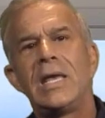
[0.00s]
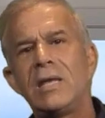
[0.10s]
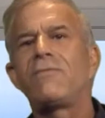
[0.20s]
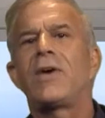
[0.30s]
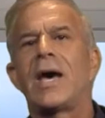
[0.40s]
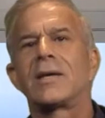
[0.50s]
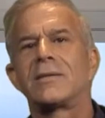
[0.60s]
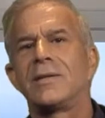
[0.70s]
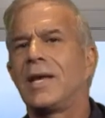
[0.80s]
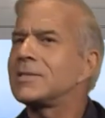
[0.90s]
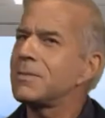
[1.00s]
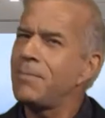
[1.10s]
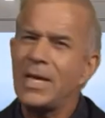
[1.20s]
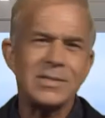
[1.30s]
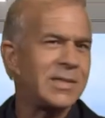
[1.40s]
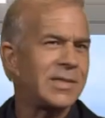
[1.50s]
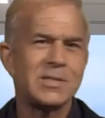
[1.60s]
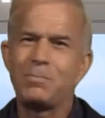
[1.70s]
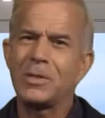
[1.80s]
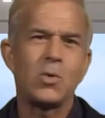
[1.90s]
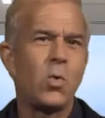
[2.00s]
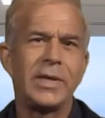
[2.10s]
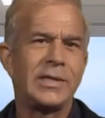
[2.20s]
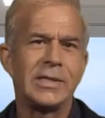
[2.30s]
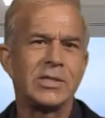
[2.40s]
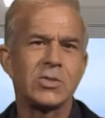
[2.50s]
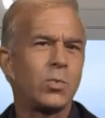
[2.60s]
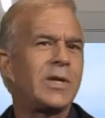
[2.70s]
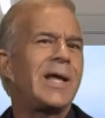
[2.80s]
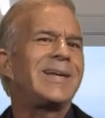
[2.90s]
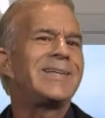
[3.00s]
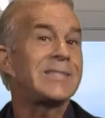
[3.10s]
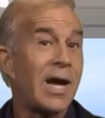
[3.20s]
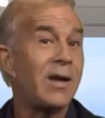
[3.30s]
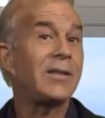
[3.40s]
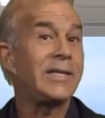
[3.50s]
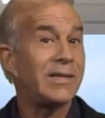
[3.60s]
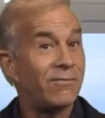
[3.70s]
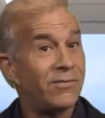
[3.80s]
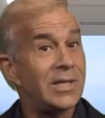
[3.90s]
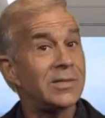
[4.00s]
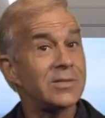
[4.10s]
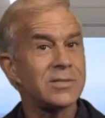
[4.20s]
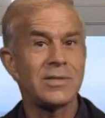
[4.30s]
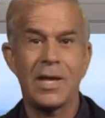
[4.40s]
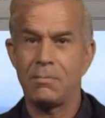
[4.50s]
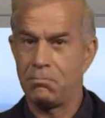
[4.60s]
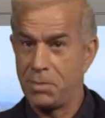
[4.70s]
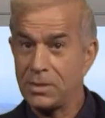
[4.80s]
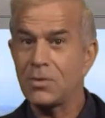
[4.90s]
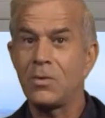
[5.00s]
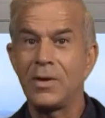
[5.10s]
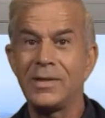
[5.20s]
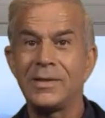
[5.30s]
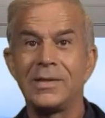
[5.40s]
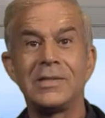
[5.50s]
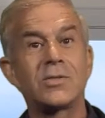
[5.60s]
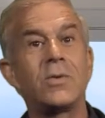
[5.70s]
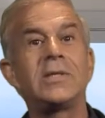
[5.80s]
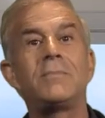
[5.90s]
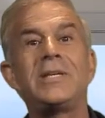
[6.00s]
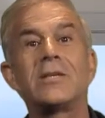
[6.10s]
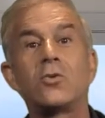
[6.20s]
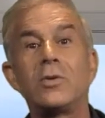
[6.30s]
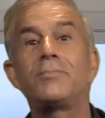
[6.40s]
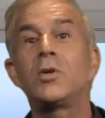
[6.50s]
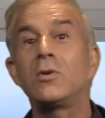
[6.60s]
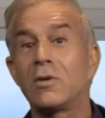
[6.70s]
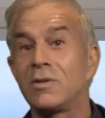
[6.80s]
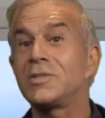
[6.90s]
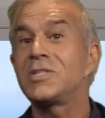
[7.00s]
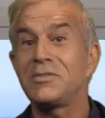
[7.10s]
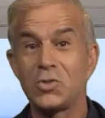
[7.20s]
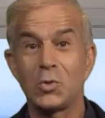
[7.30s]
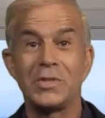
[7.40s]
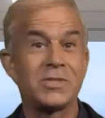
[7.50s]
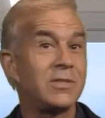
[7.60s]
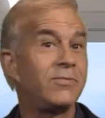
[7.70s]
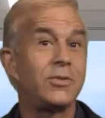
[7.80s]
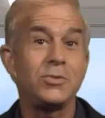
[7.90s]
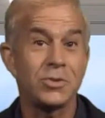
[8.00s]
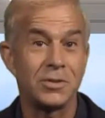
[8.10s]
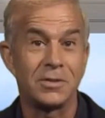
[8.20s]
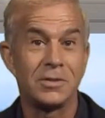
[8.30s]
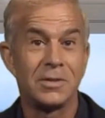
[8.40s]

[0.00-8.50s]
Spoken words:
In fact, as amazing as Bitcoin is, we're not entirely convinced that Bitcoin is going to be the cryptocurrency of choice in the future.